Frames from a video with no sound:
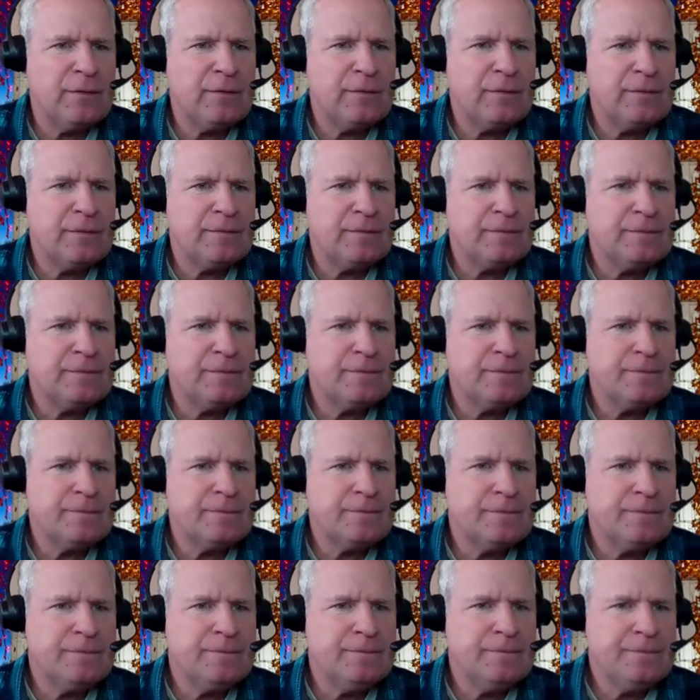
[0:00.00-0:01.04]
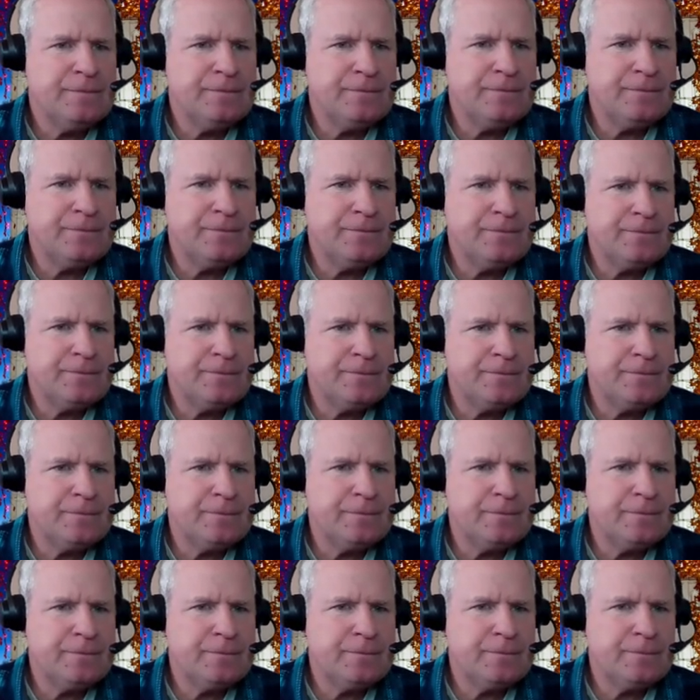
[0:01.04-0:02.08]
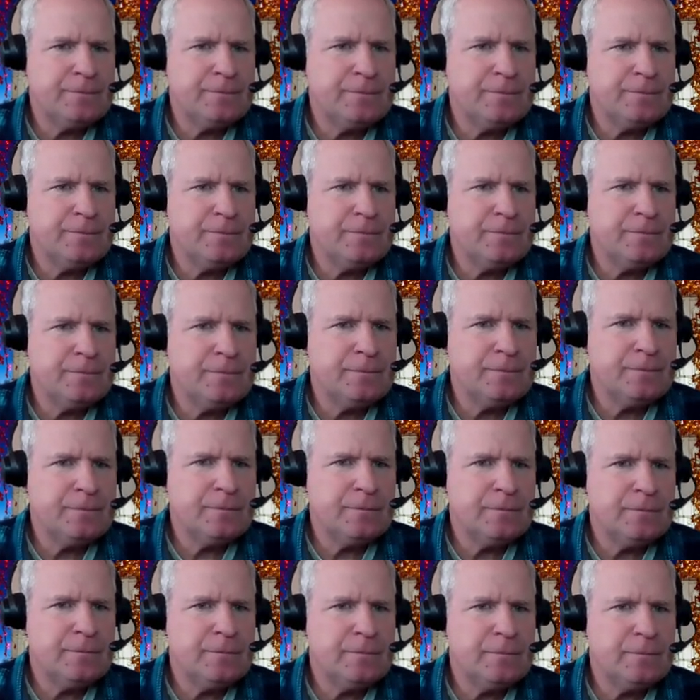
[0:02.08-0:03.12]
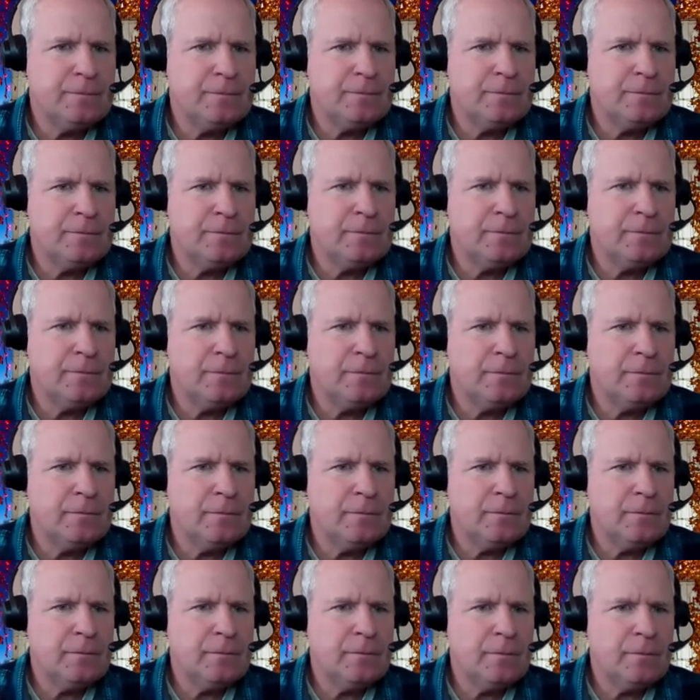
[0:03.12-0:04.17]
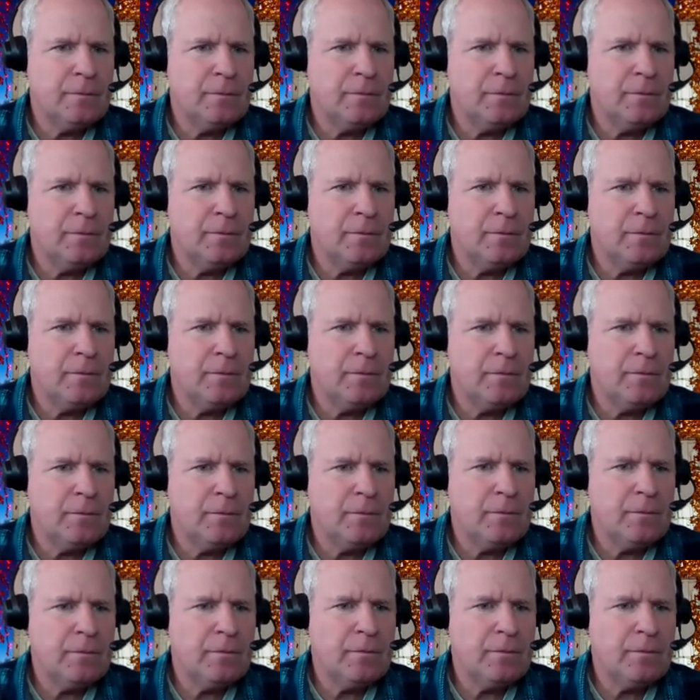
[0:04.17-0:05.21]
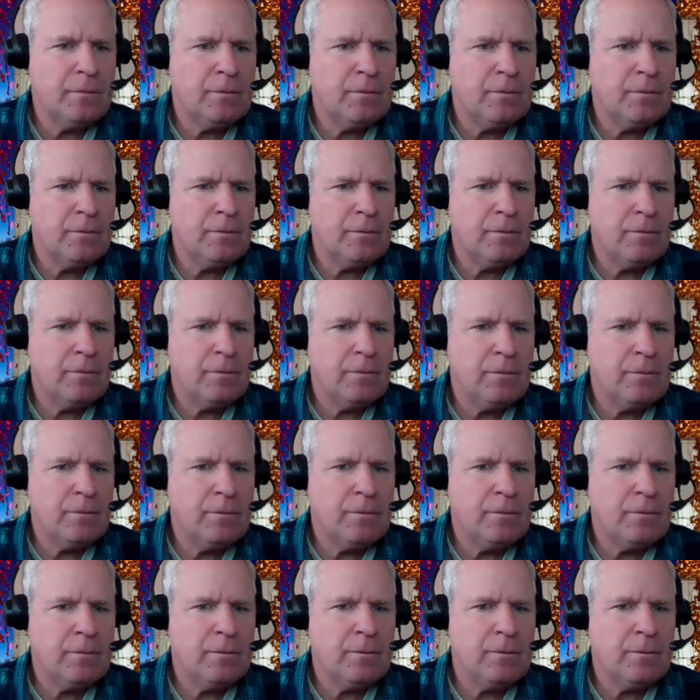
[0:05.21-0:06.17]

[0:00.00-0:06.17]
(no one is talking)